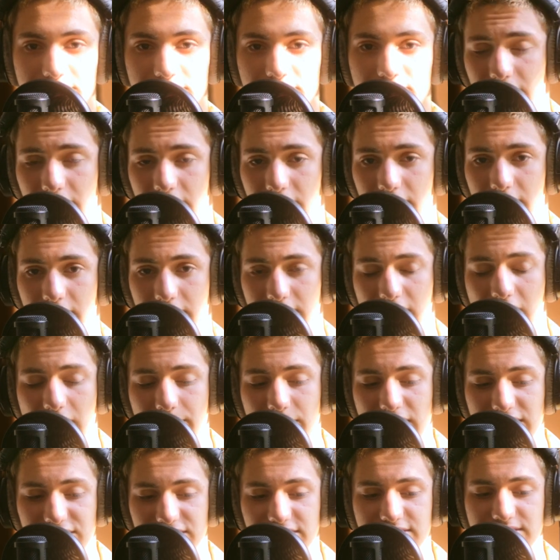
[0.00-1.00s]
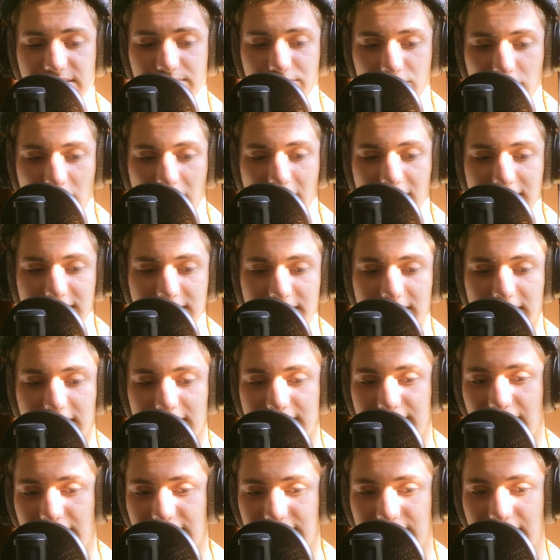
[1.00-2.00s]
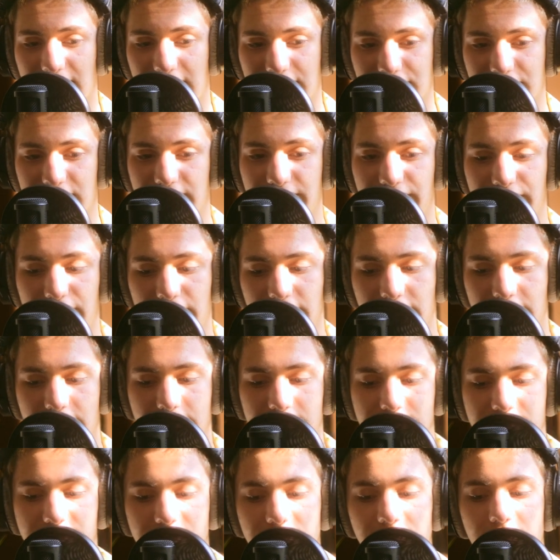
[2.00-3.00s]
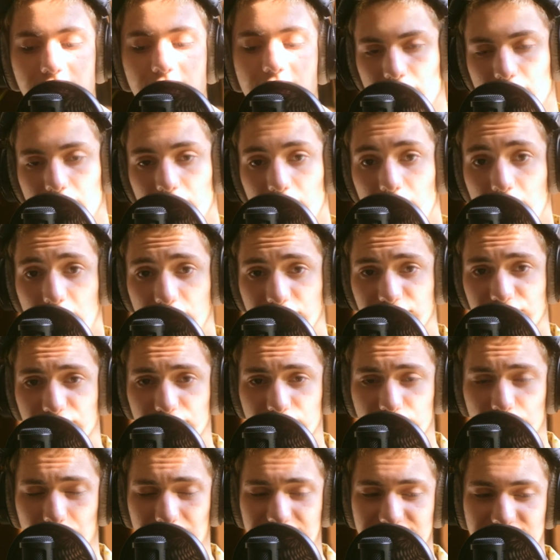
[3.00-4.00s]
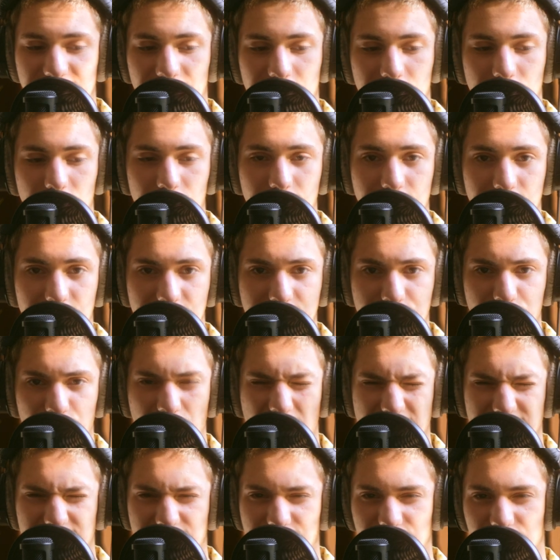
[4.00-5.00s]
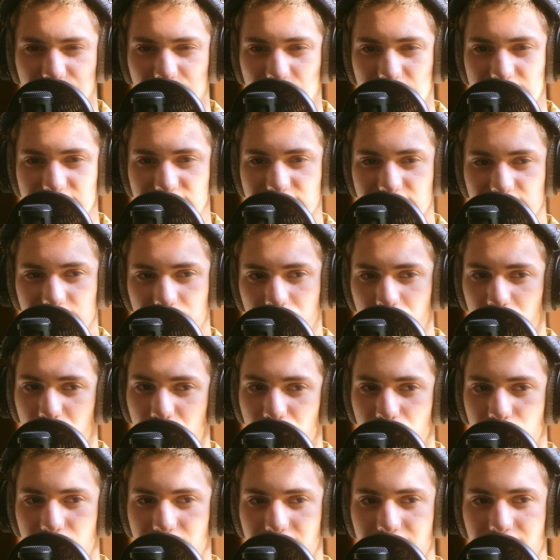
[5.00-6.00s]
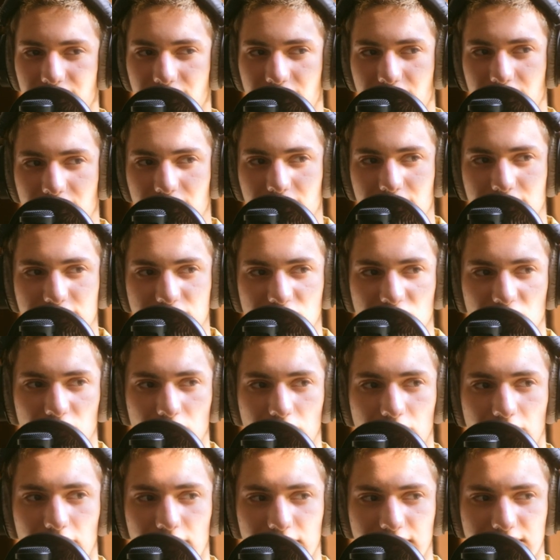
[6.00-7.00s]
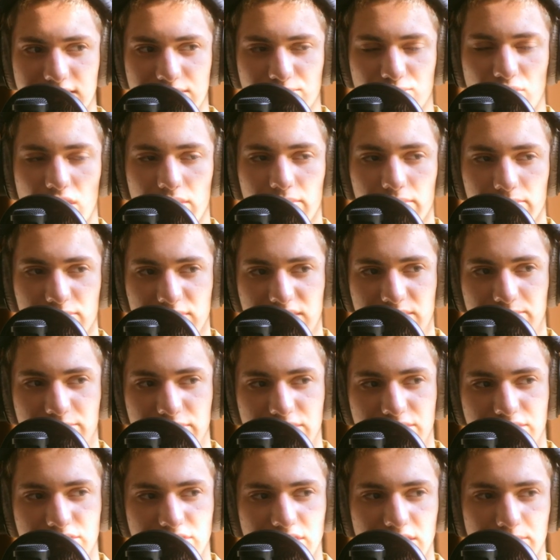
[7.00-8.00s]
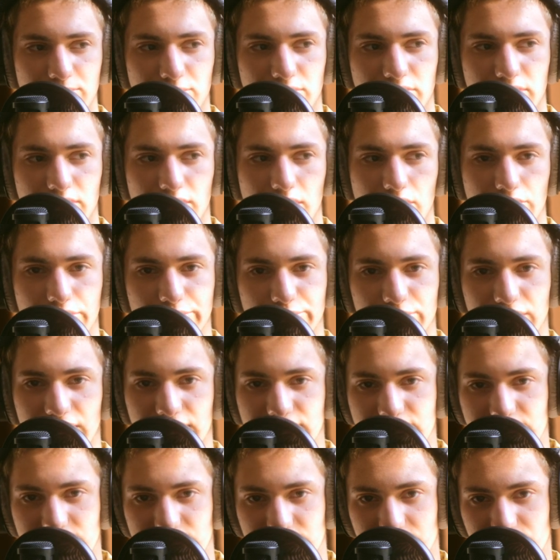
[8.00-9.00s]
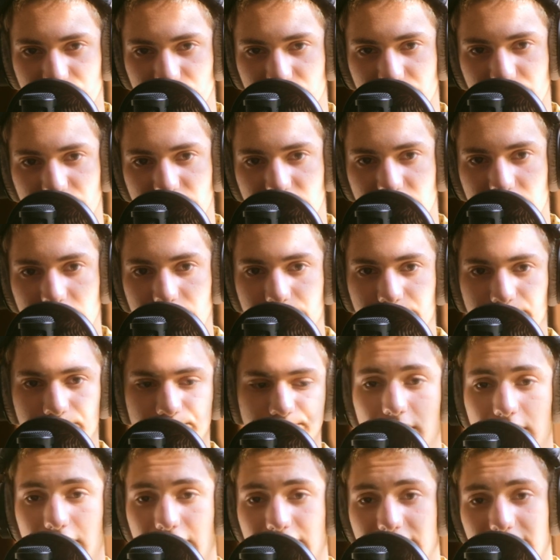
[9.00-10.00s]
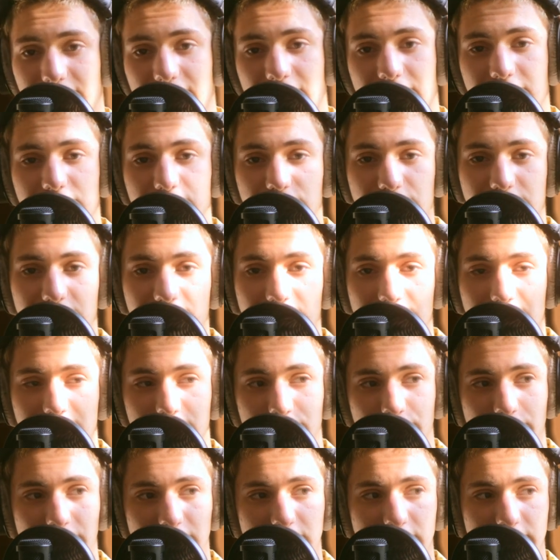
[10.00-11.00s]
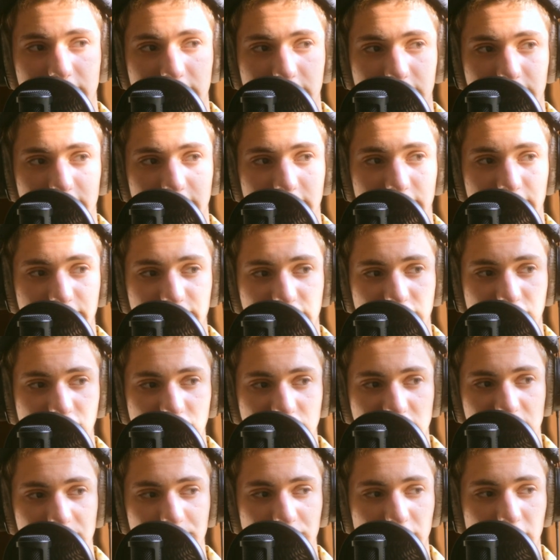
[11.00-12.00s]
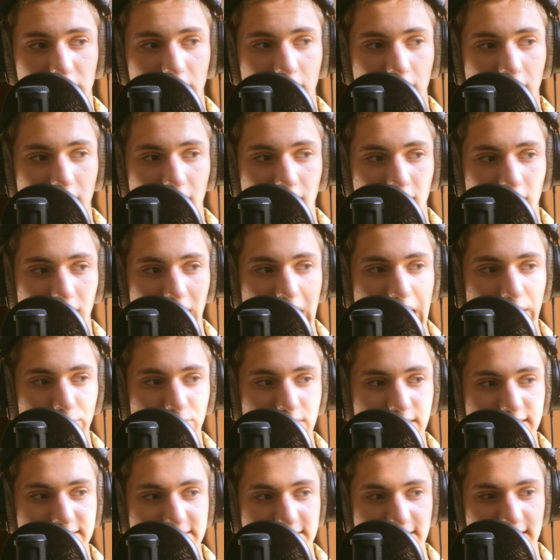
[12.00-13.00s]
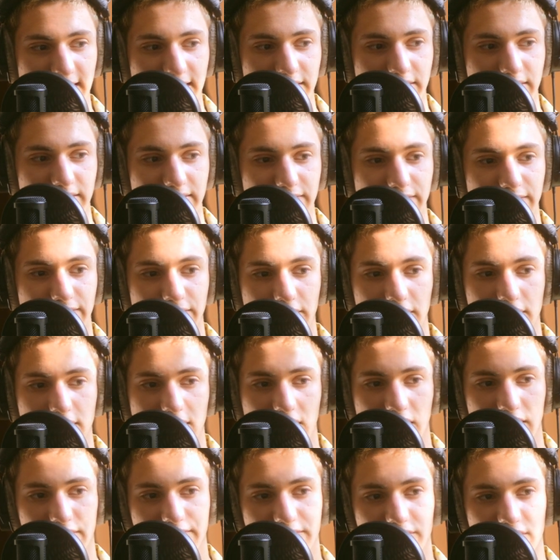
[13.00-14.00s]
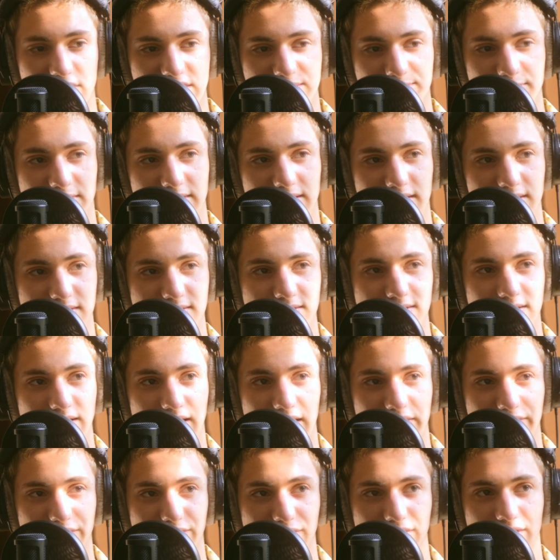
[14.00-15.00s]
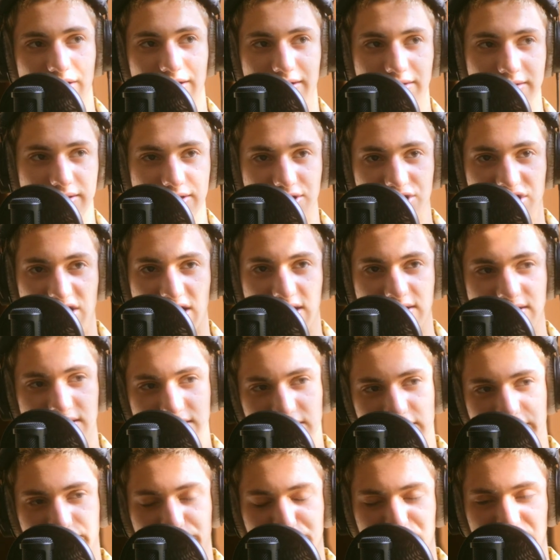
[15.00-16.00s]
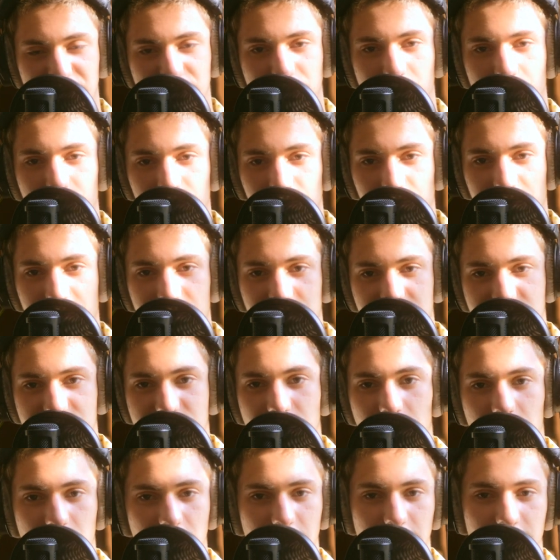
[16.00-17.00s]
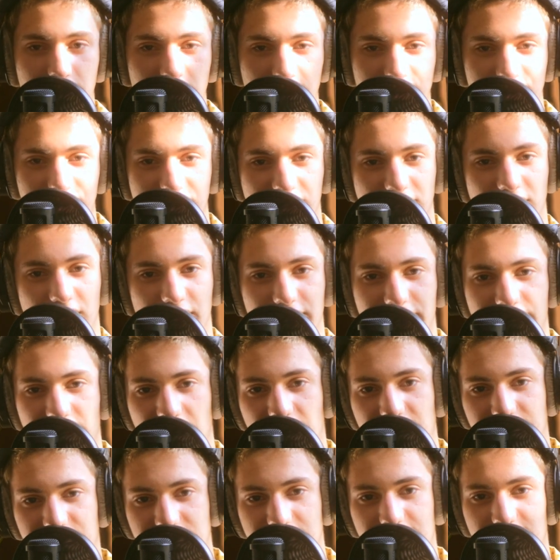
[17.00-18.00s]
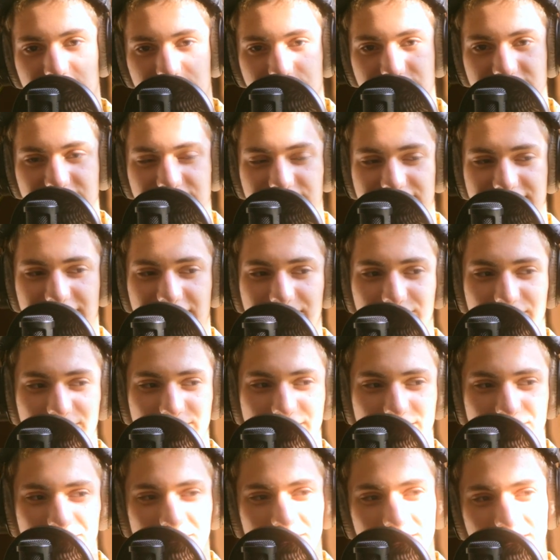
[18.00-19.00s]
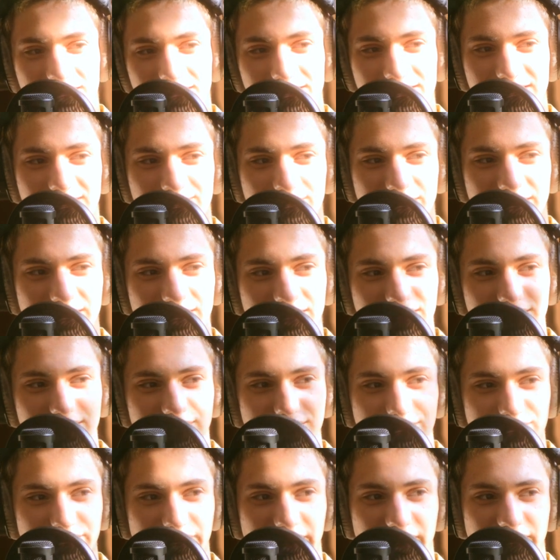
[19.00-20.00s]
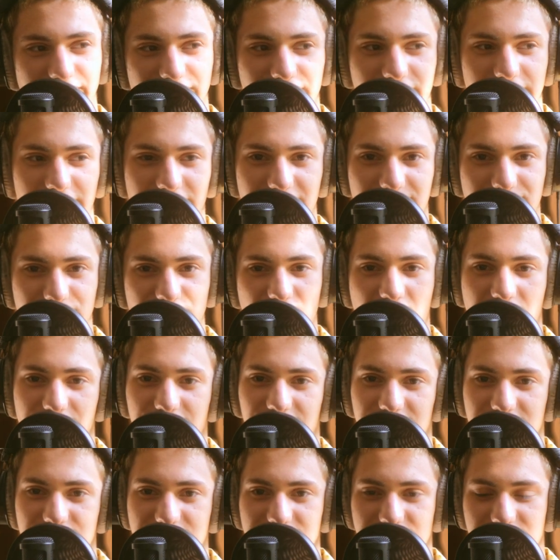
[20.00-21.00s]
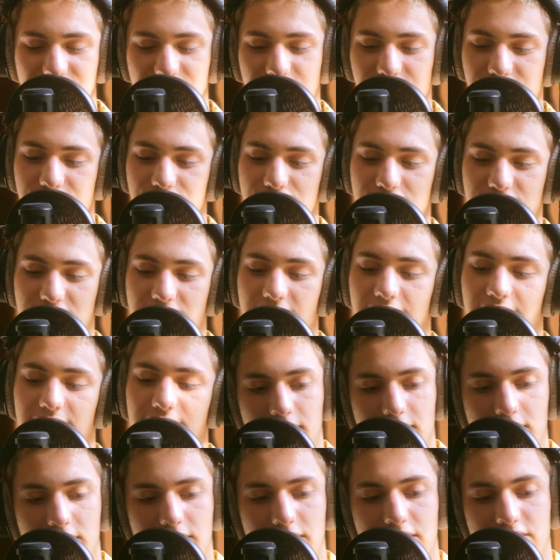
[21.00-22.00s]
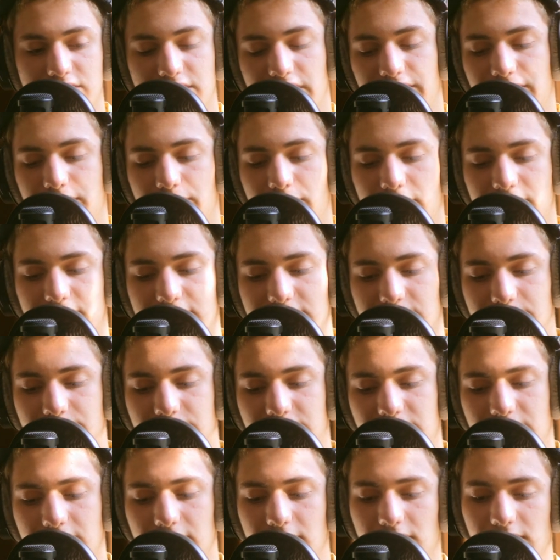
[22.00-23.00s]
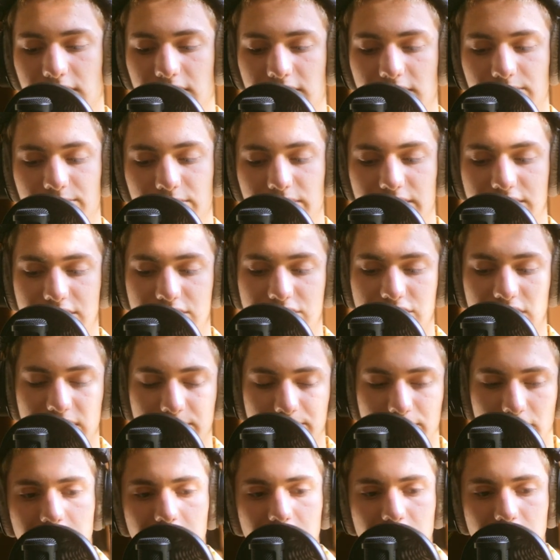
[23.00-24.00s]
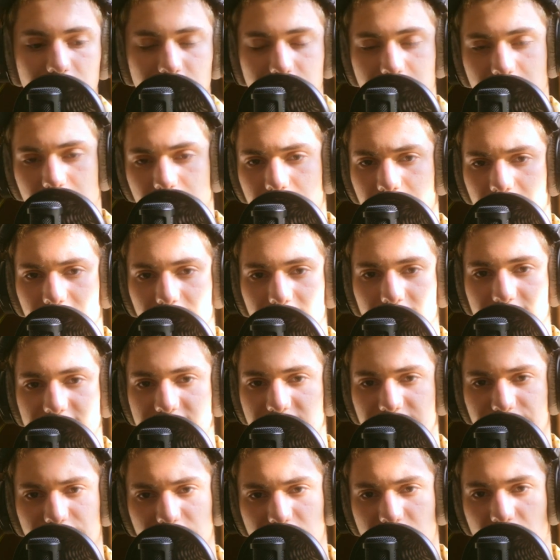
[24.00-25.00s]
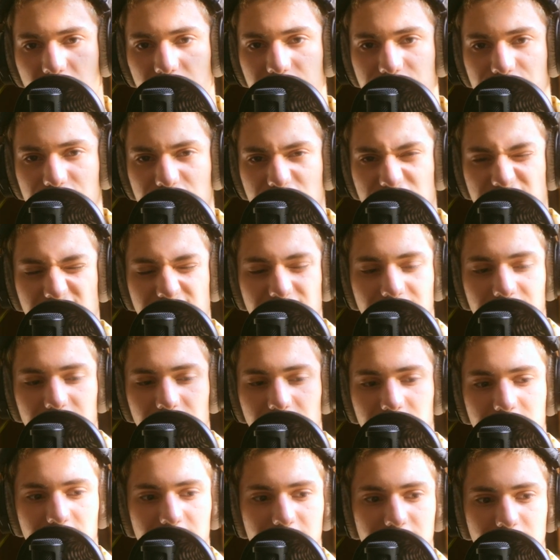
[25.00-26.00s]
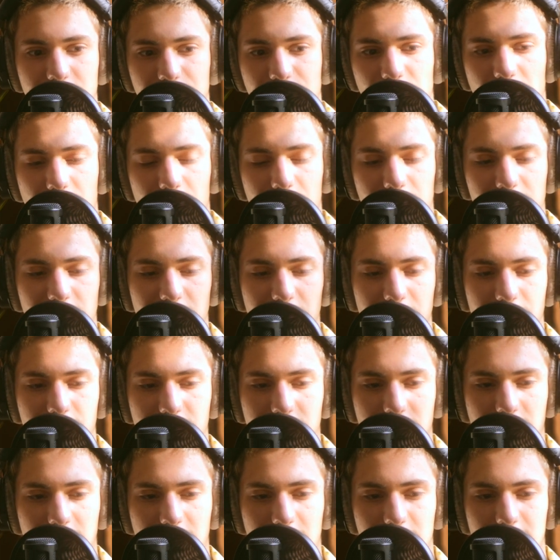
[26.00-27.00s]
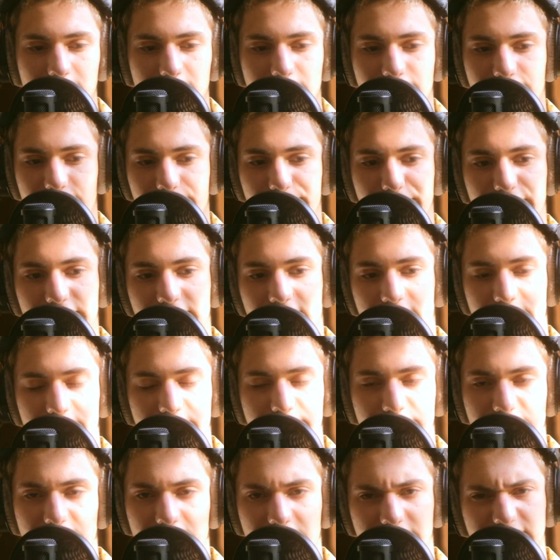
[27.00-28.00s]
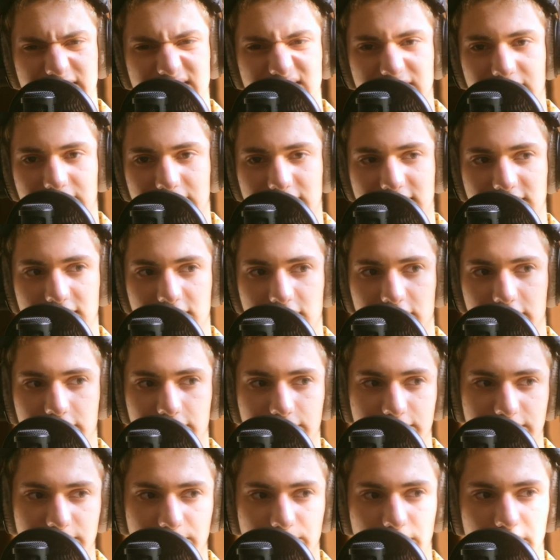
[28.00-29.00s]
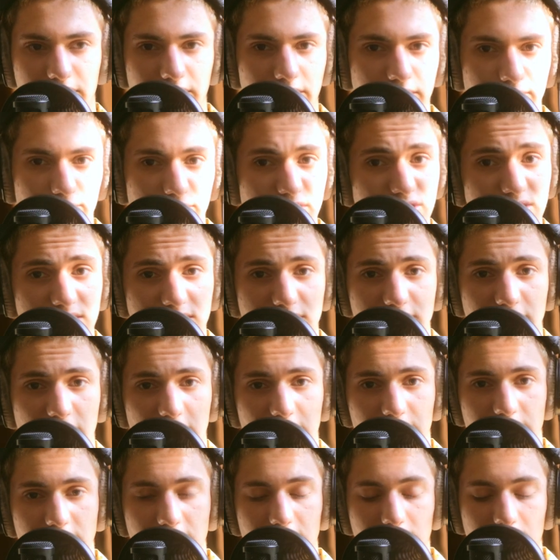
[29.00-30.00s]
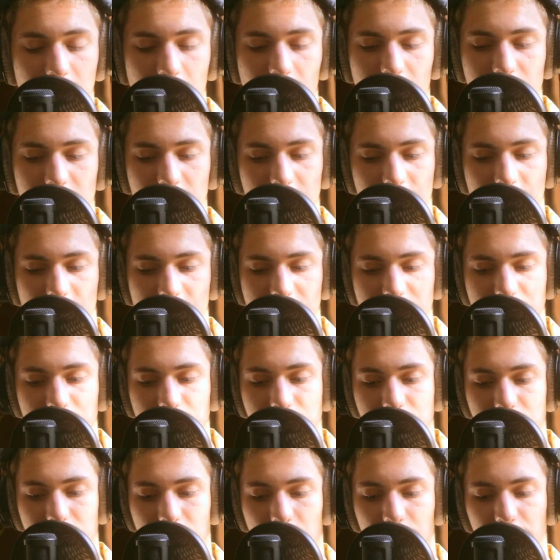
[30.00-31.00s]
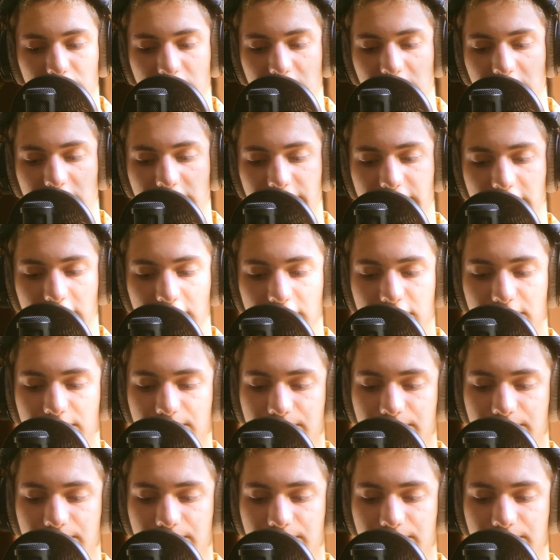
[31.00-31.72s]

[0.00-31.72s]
And I'm actually surprised because that's actually a very good deal. Also, quick side note, these prices are based in Munich, so it's probably a bit cheaper in other places in Germany. And again, you can get away here even cheaper. I wanted to get the full coverage because I feel like the chances of me totaling this car are actually not that slim since I'm a completely beginner driver and I'm driving this huge thing. So if you want it to be a little bit cheaper, you could get less of a coverage. And then I think you're probably looking at, for me, that would be like 60 euros a month, which is great. I think that's completely fair.